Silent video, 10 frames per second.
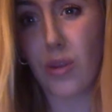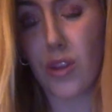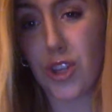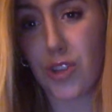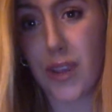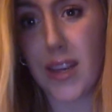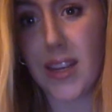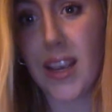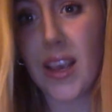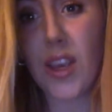on the street
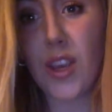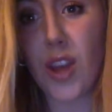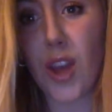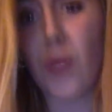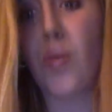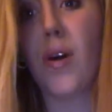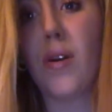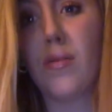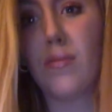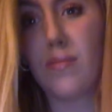you know
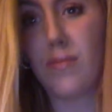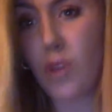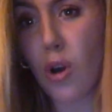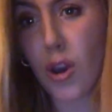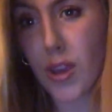not